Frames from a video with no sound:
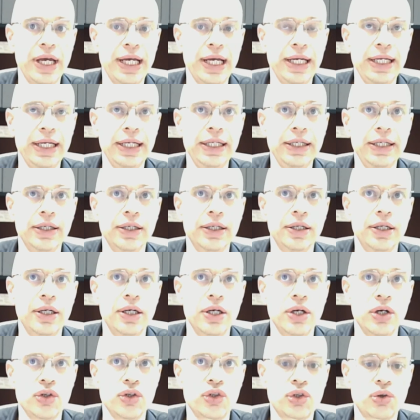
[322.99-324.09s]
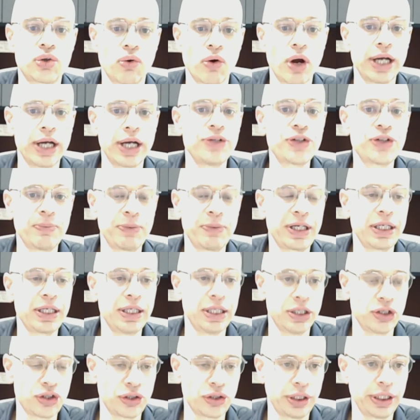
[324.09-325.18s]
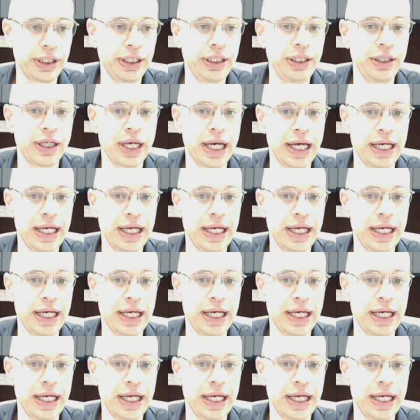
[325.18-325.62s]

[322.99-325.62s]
they tried something initially,